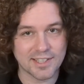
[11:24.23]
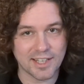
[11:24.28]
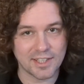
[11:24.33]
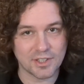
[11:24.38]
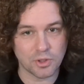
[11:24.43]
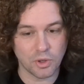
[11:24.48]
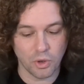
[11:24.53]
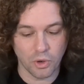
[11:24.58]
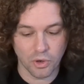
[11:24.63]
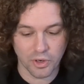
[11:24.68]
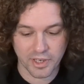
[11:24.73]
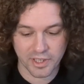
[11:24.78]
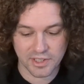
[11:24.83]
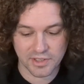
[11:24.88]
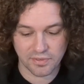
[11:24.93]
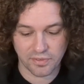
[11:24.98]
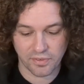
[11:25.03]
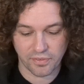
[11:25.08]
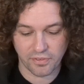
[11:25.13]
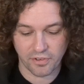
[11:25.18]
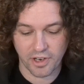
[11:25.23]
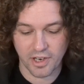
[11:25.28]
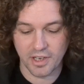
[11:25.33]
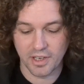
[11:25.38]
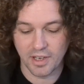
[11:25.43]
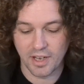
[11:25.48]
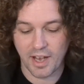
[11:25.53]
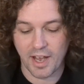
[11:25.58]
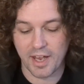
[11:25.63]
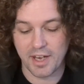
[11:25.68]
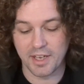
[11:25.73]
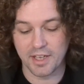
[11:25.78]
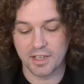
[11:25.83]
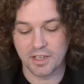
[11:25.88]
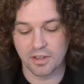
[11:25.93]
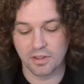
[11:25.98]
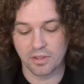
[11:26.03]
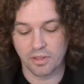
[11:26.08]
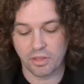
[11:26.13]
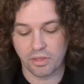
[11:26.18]
gets Orcust for free, and he
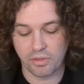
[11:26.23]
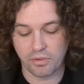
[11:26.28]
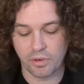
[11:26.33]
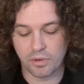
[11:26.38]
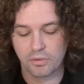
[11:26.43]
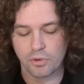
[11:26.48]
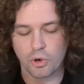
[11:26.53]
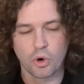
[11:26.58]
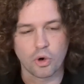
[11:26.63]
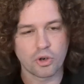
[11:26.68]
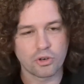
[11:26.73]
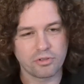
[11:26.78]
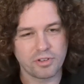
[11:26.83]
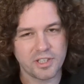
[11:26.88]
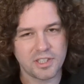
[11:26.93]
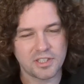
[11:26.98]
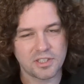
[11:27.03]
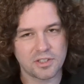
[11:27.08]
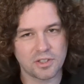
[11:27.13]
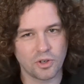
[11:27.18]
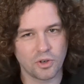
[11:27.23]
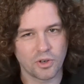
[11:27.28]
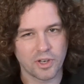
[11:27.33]
can Orcust